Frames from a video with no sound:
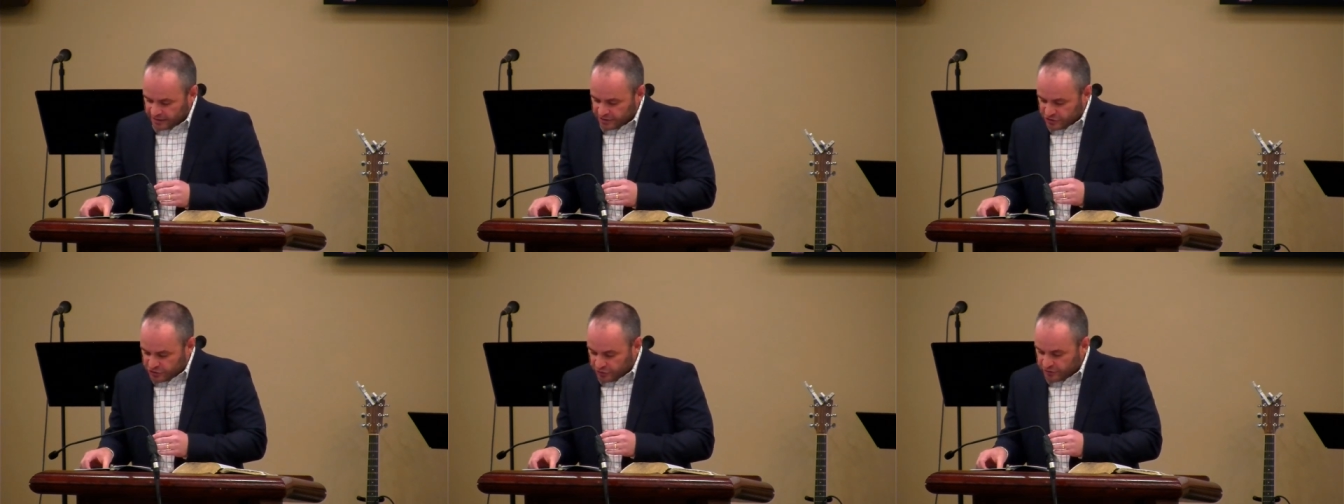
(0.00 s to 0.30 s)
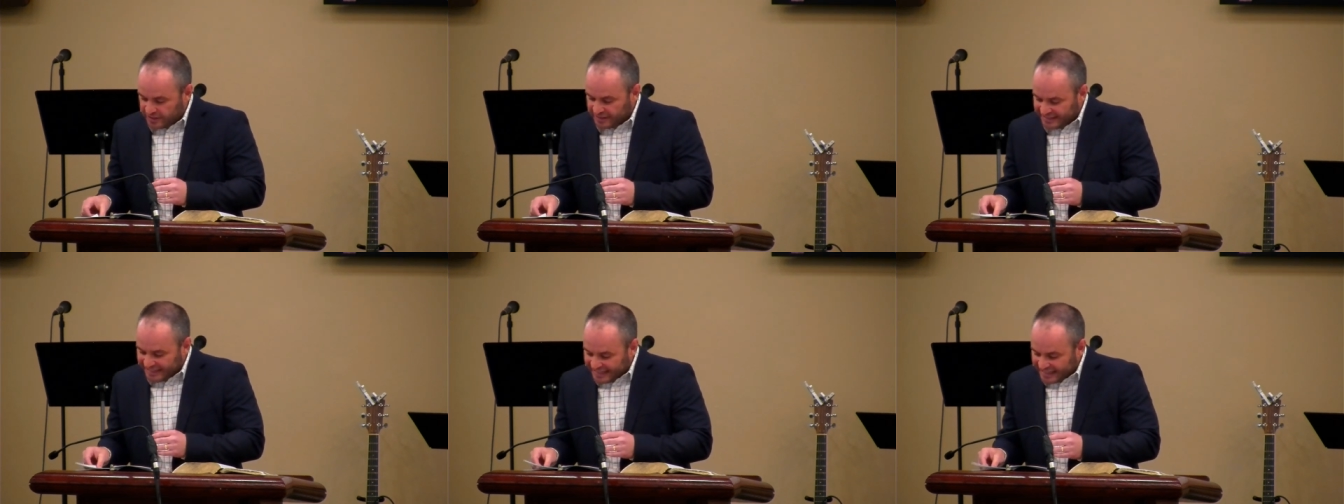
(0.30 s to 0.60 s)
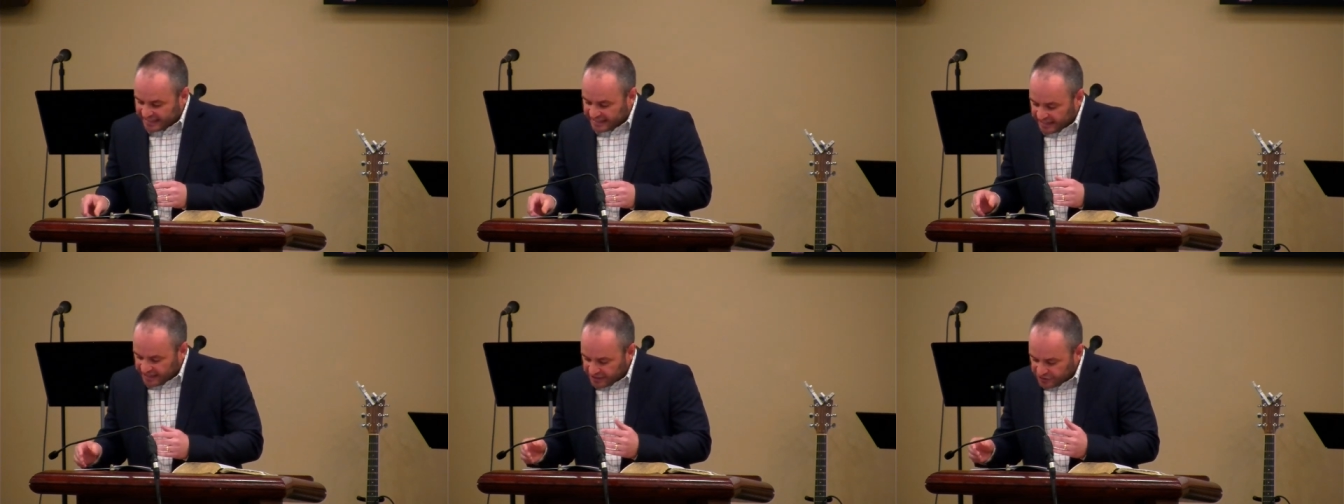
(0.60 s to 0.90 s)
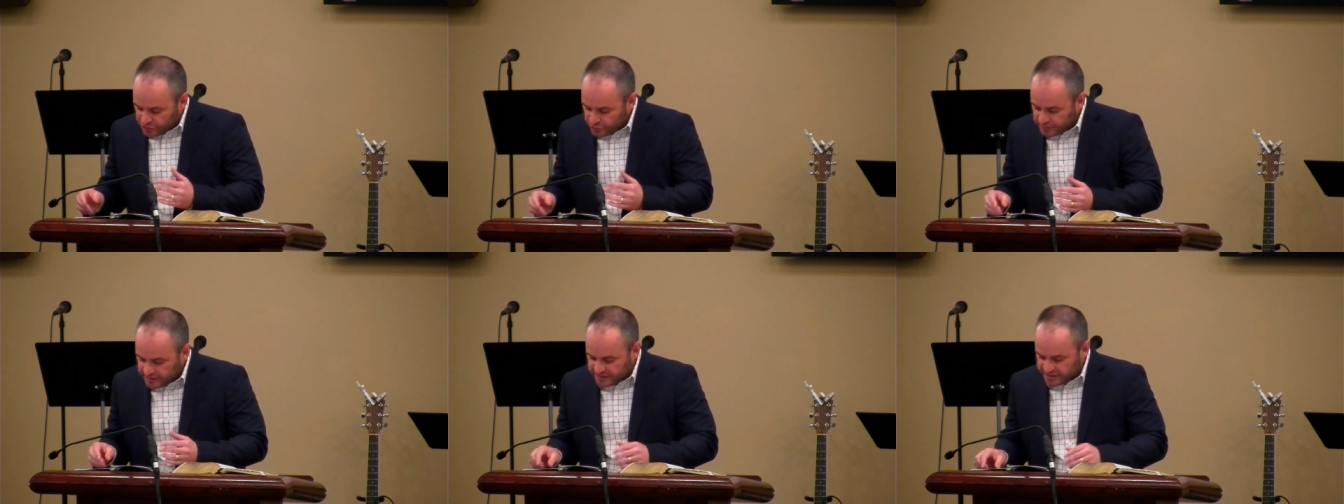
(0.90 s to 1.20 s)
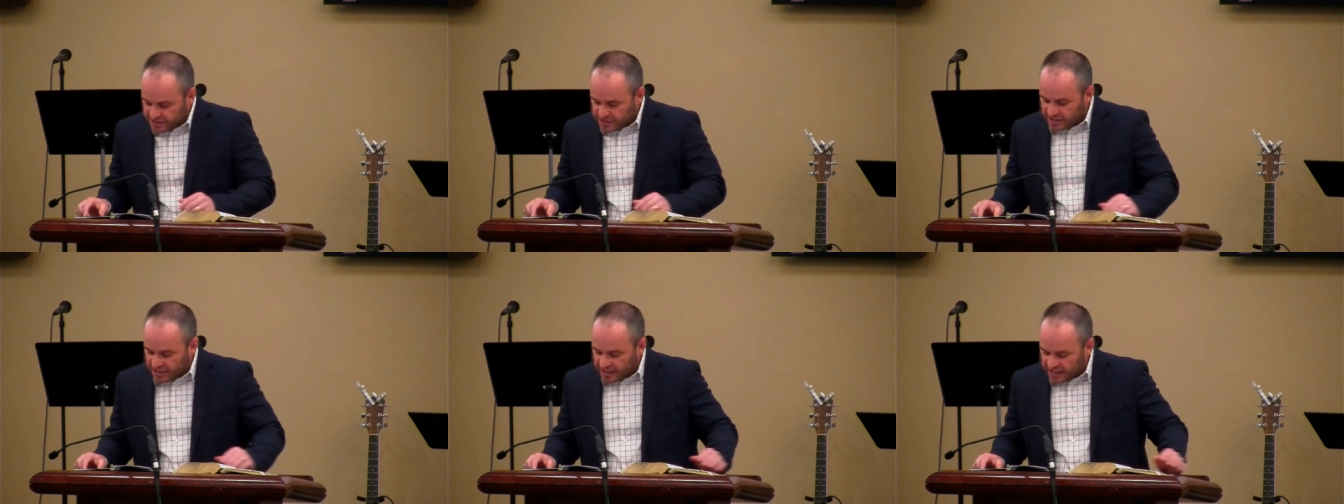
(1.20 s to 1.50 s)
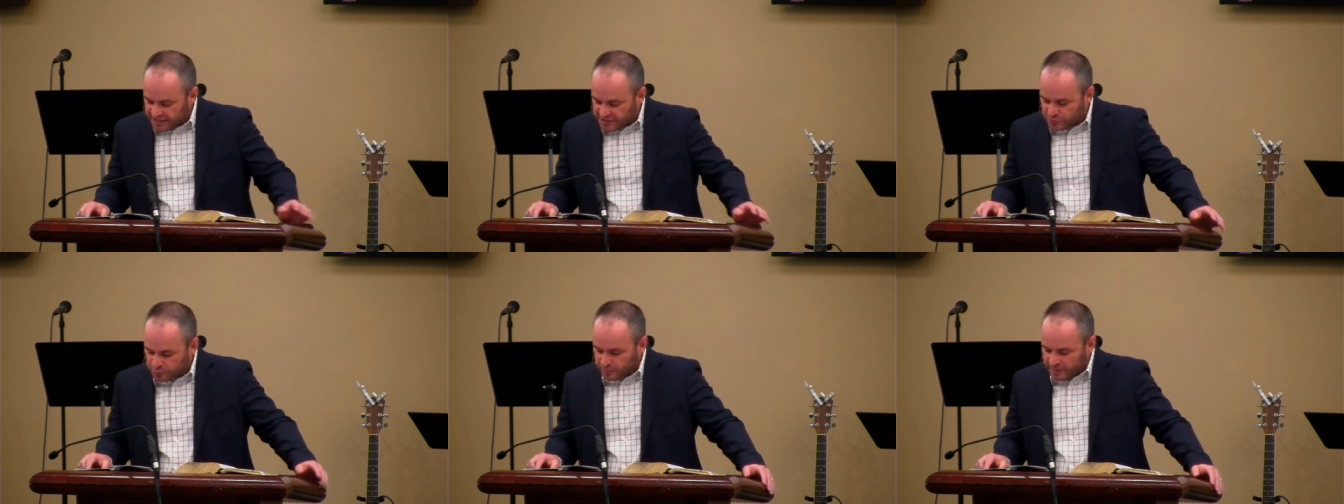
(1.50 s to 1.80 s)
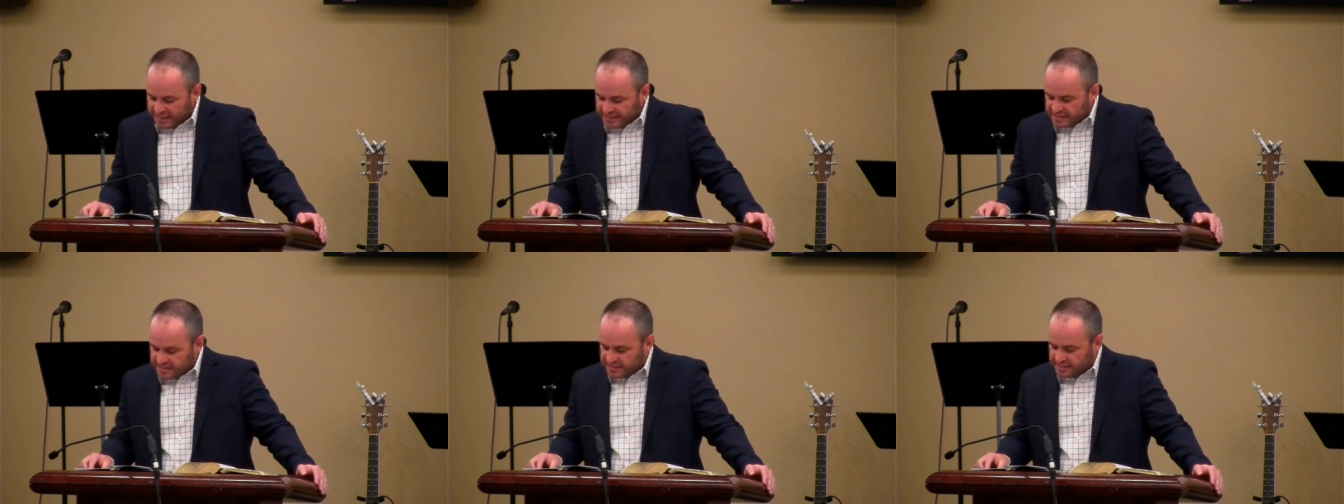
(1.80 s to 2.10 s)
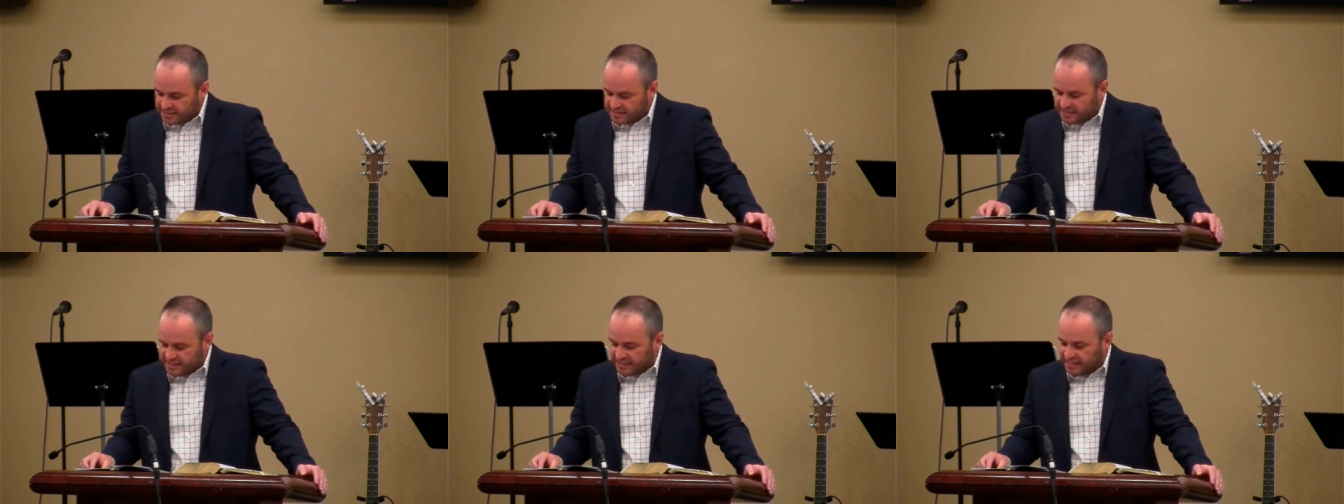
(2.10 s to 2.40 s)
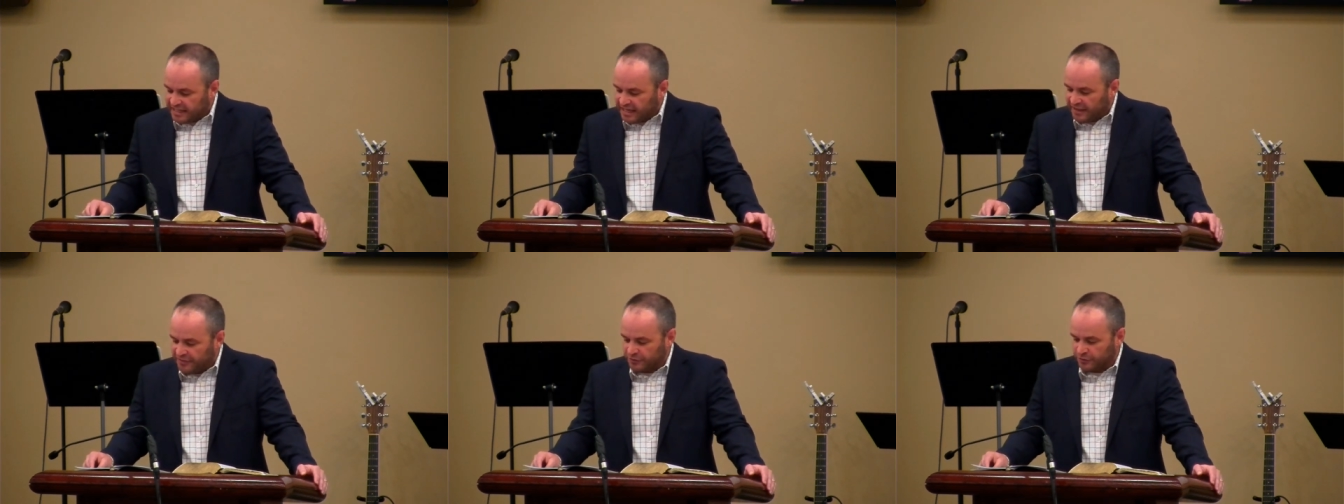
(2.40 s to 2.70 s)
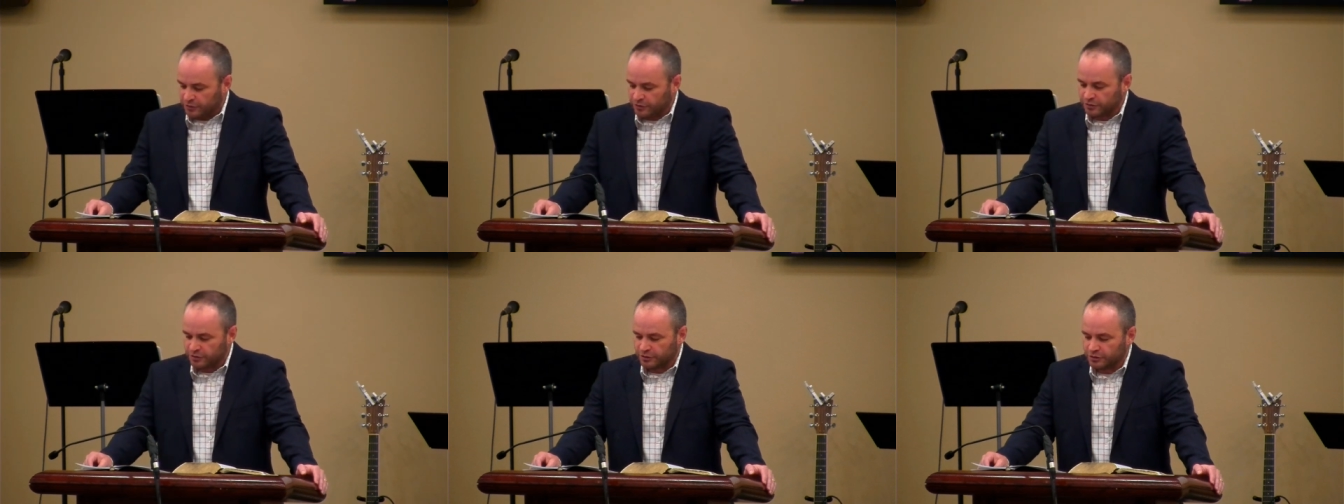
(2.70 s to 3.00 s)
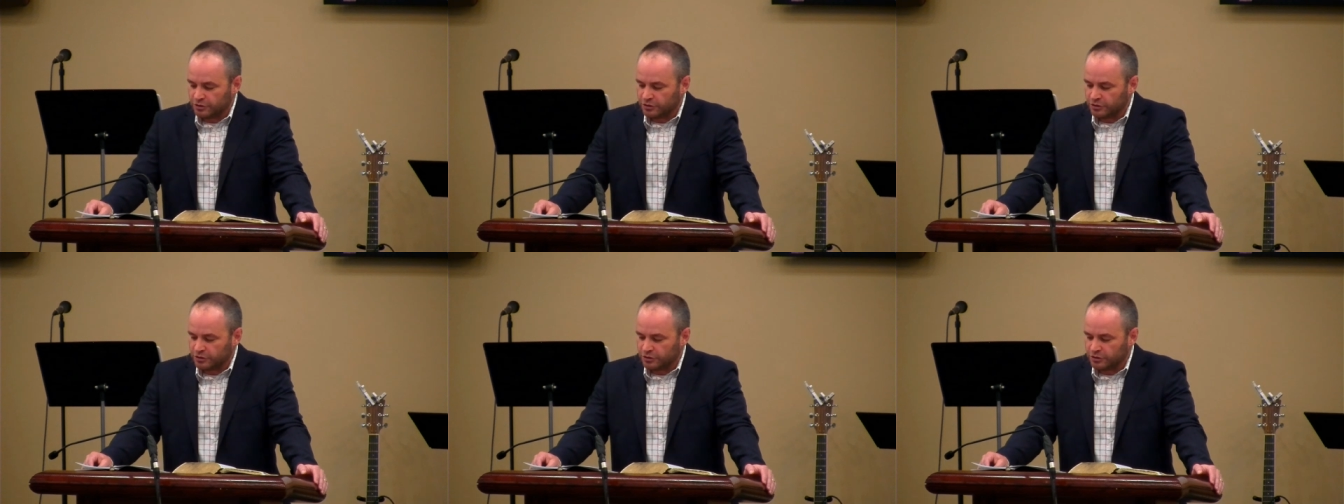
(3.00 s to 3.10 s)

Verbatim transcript: so that they can enter into God's rest together.